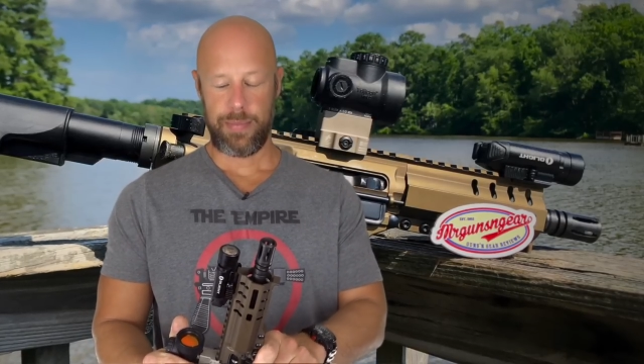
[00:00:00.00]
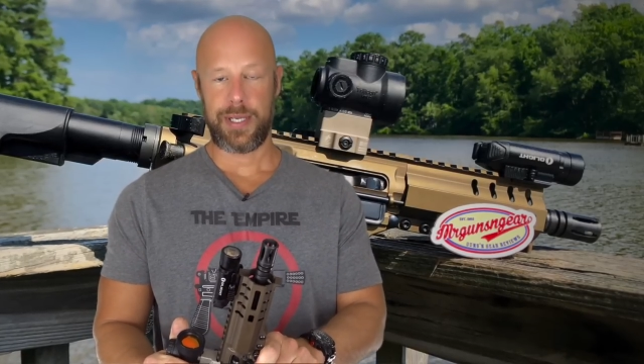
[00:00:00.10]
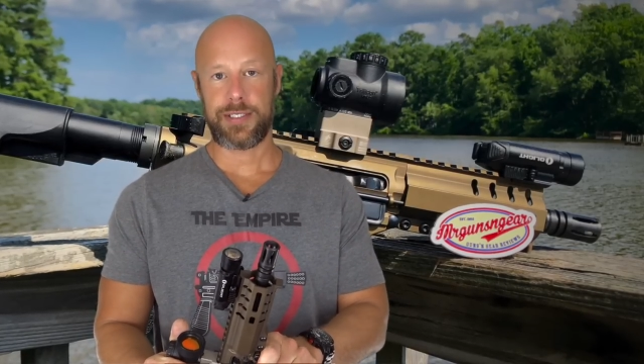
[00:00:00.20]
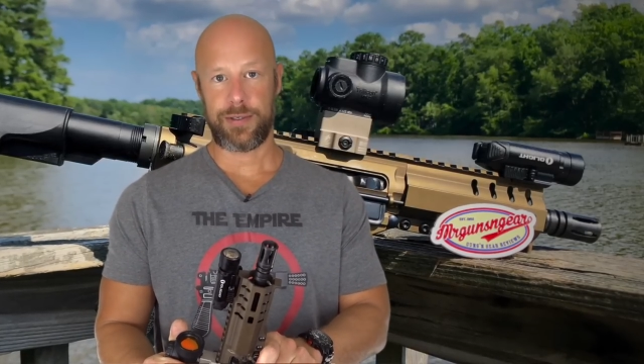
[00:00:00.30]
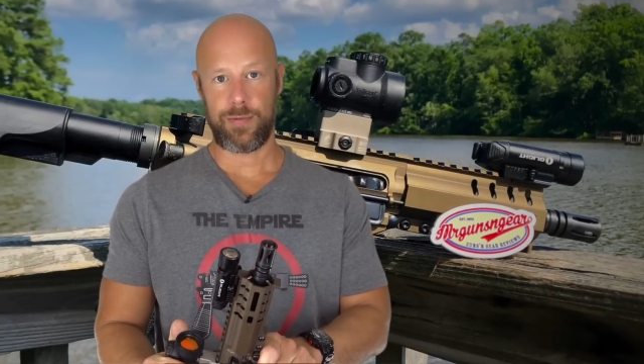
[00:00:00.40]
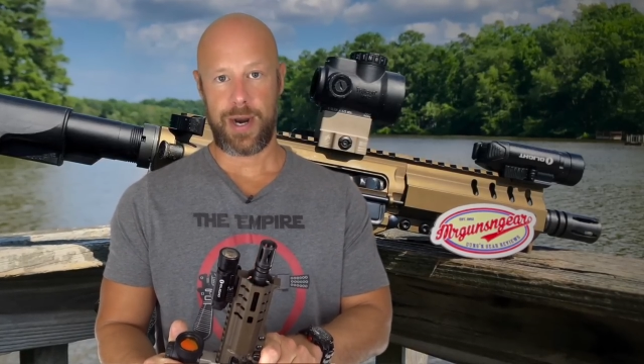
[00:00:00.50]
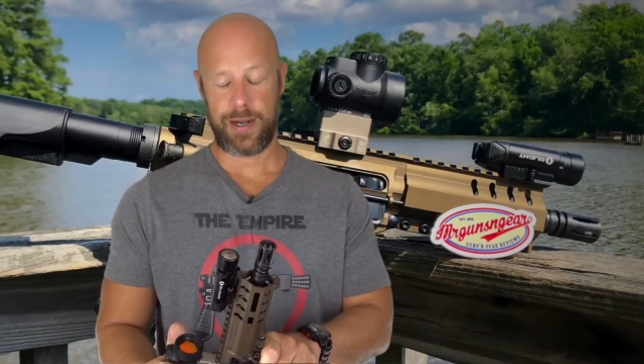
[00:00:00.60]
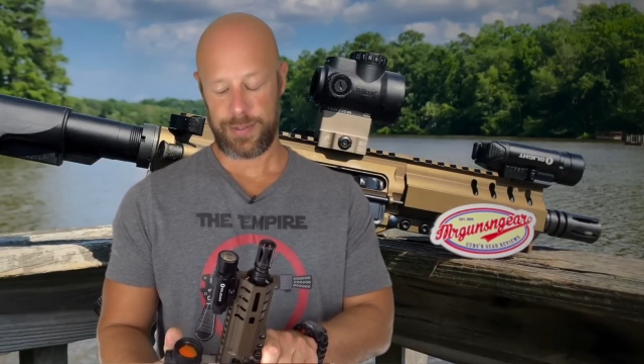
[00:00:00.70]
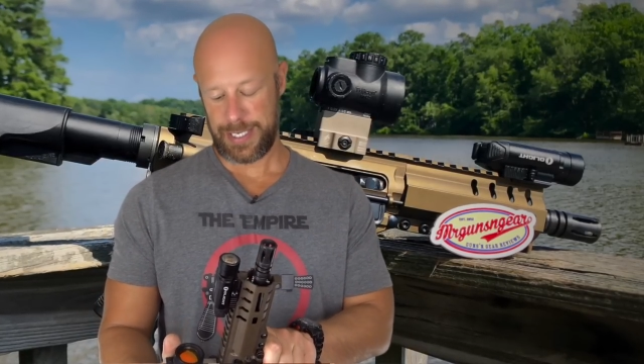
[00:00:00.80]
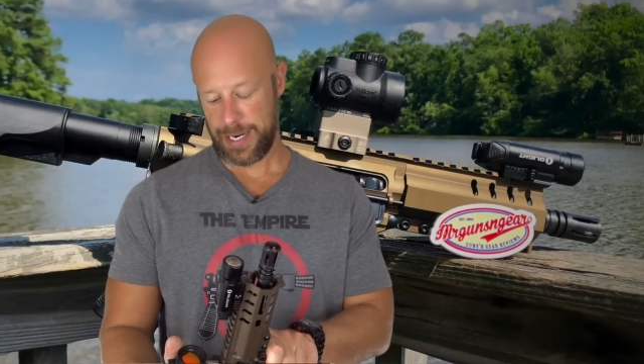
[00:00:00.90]
pistol
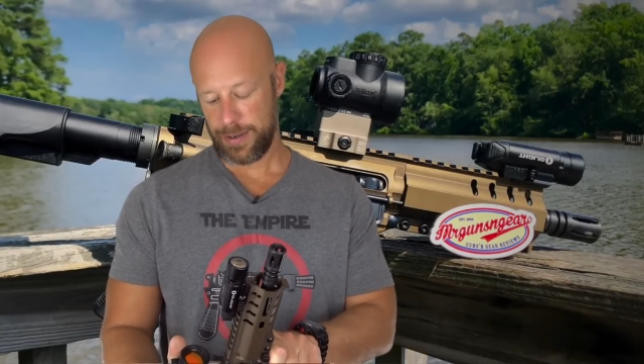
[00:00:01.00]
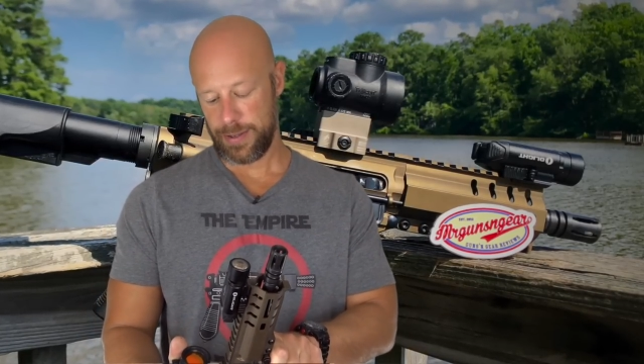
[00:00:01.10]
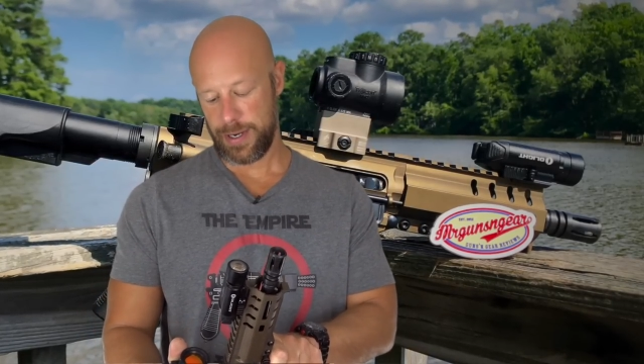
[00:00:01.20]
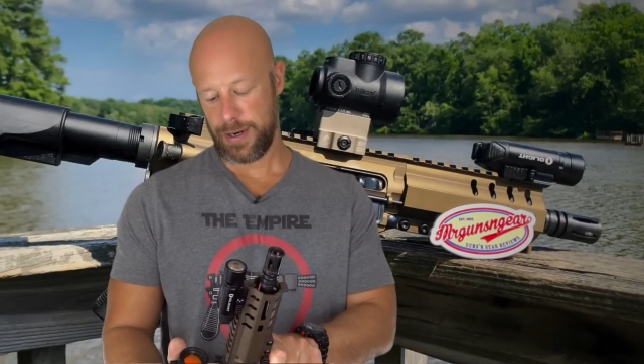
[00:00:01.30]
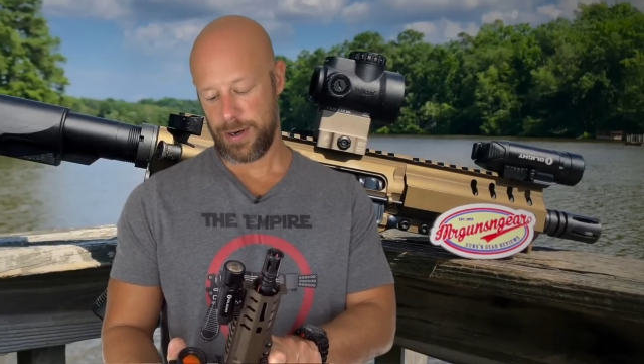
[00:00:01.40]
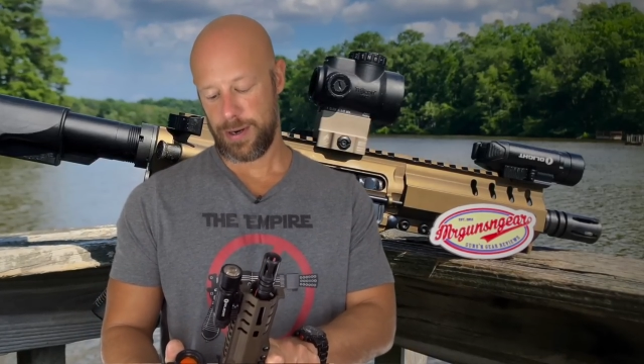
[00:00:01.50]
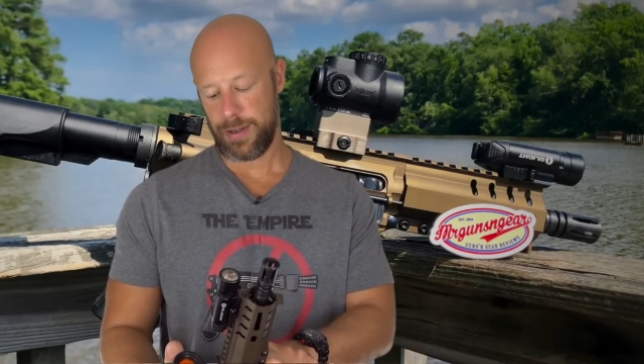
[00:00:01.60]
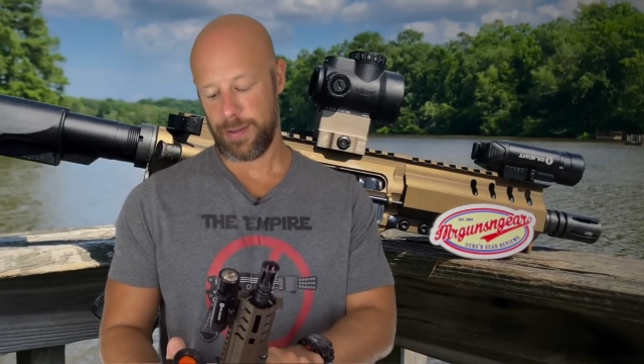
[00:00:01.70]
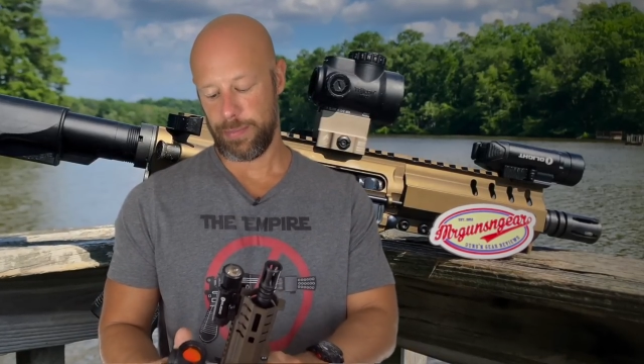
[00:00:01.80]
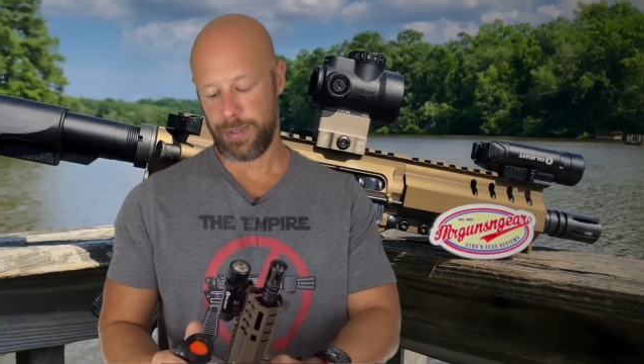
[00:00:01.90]
rounds out there
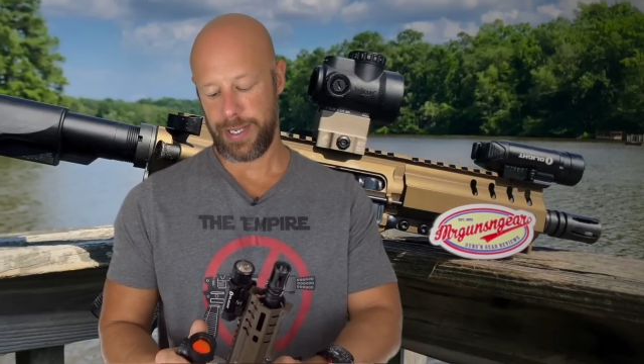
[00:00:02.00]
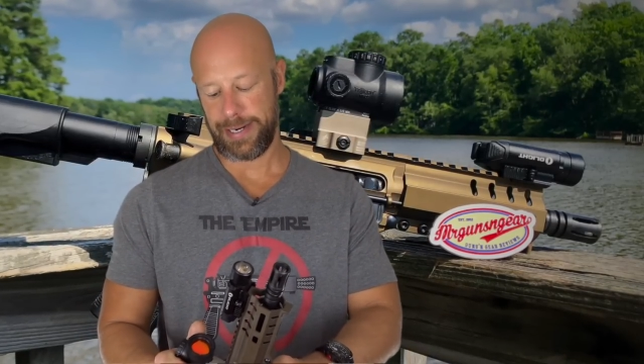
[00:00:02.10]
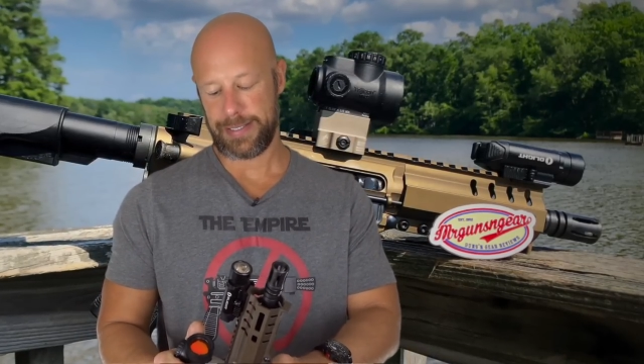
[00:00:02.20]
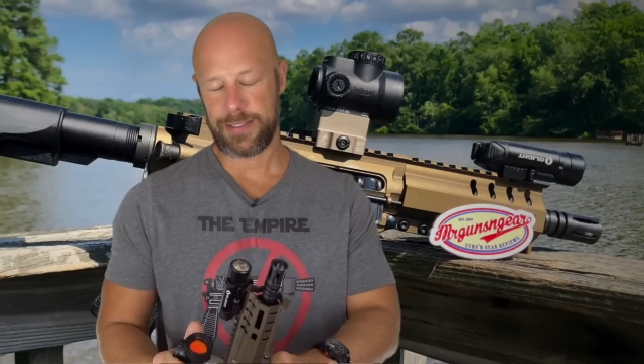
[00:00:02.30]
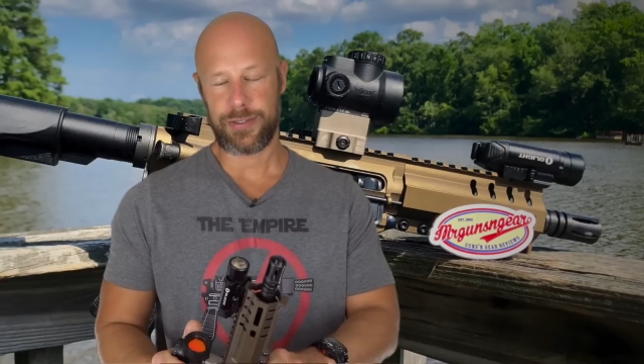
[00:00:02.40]
on the planet.